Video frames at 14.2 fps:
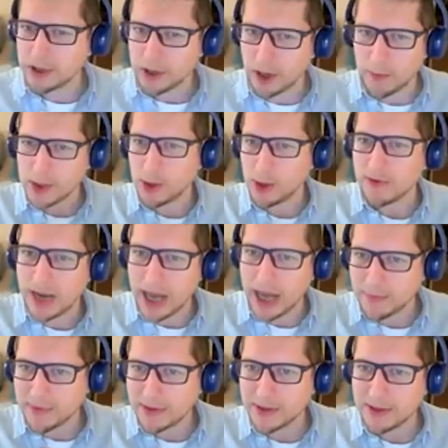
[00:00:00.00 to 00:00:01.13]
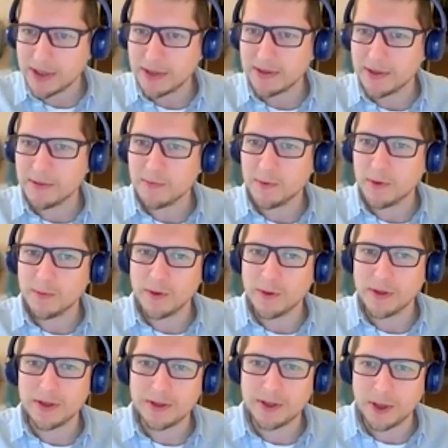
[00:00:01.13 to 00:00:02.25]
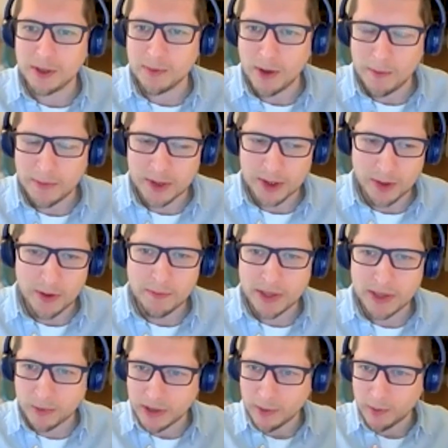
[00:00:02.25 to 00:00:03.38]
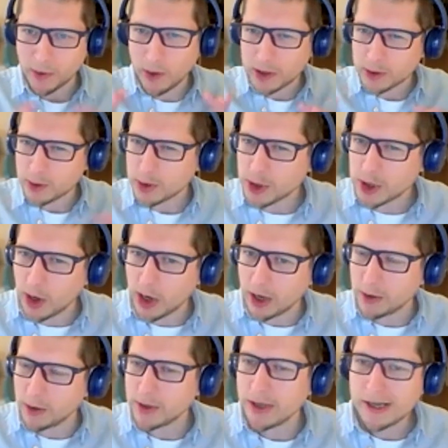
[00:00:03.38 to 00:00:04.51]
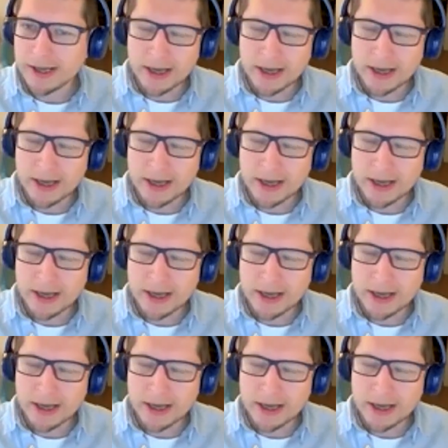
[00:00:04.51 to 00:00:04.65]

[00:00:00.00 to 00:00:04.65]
so much overlap in what those two departments are doing, but they were quite sort of siloed.